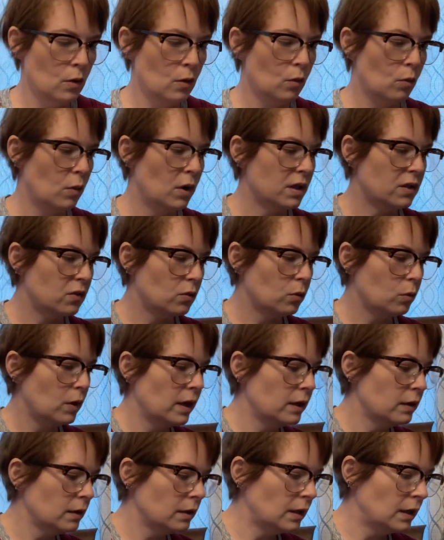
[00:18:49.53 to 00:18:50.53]
what's
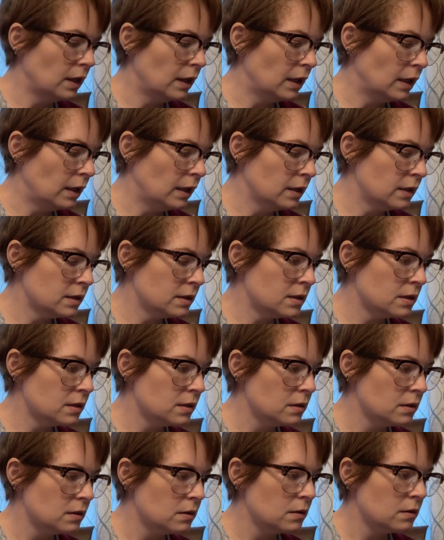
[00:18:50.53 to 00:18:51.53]
what in it.
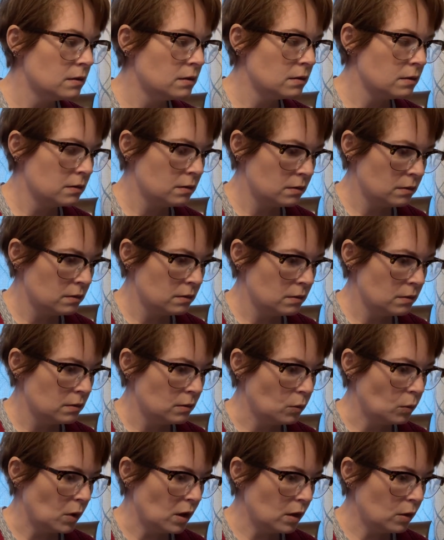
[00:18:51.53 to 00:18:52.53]

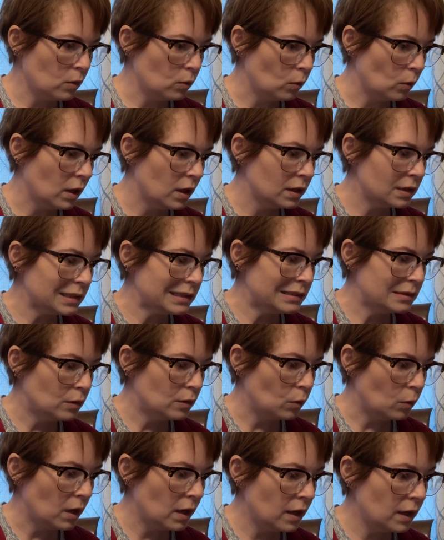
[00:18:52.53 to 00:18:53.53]
What, what,
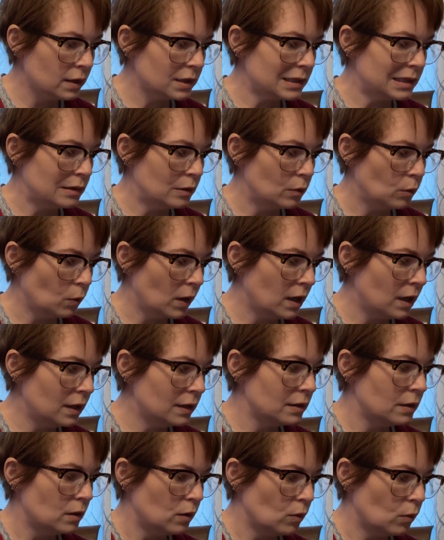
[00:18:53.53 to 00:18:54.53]
what, what,
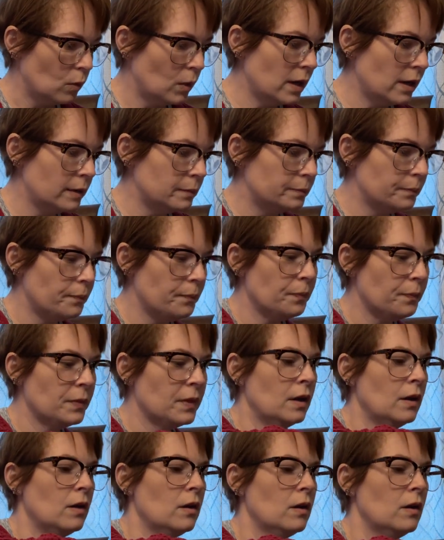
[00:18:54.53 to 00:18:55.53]
what?
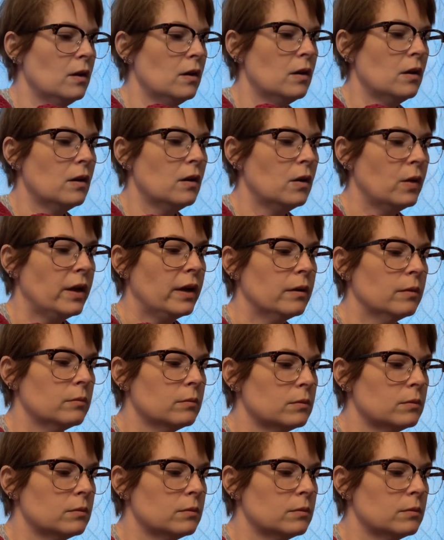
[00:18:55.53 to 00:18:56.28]
Okay.